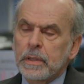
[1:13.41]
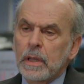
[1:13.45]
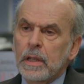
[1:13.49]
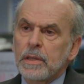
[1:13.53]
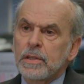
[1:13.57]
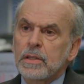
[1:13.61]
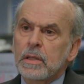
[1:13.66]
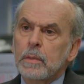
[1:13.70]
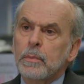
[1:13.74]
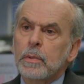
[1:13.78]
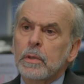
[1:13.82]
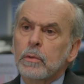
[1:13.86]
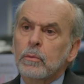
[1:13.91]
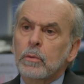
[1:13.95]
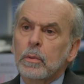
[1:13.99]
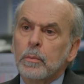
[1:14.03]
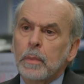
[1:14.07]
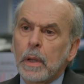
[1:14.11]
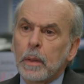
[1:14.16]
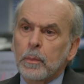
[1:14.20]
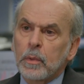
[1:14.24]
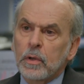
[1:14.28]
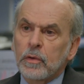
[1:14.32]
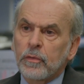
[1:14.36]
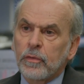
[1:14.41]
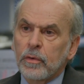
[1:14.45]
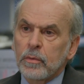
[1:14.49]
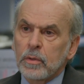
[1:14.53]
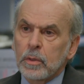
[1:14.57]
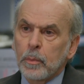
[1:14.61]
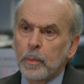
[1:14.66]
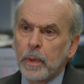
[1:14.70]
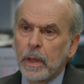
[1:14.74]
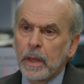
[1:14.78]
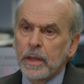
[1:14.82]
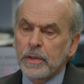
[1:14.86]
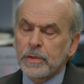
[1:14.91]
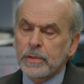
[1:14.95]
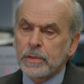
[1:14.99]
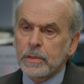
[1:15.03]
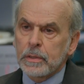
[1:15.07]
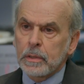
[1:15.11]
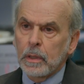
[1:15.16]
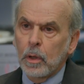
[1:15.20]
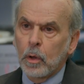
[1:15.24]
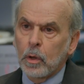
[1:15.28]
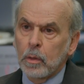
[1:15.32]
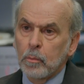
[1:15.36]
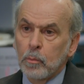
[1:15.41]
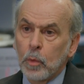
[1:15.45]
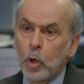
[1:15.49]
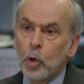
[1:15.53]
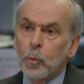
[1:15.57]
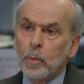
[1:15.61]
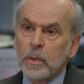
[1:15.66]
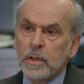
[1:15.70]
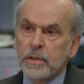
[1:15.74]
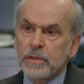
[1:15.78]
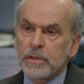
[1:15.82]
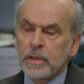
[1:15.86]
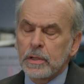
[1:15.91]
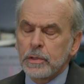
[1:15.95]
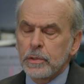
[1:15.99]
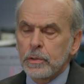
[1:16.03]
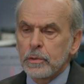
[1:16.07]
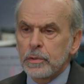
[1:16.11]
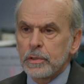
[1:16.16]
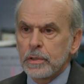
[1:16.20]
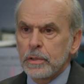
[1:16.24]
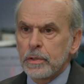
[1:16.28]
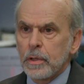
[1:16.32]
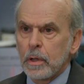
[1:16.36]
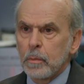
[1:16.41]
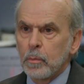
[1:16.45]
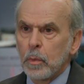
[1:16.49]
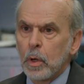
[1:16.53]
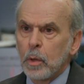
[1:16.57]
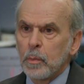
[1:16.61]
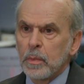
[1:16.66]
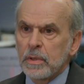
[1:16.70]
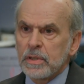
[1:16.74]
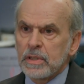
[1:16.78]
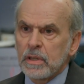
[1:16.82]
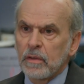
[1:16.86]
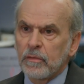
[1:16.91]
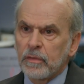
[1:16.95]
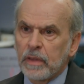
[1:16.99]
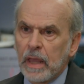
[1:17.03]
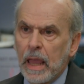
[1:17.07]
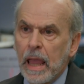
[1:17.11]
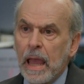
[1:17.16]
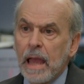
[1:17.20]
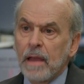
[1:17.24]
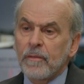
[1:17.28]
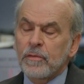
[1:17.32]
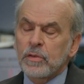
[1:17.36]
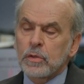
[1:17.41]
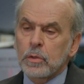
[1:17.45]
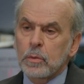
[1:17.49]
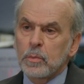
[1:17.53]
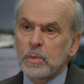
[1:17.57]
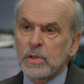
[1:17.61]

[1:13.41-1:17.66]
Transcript: tends to be remembered from debates are moments, and usually they're moments of gaffes or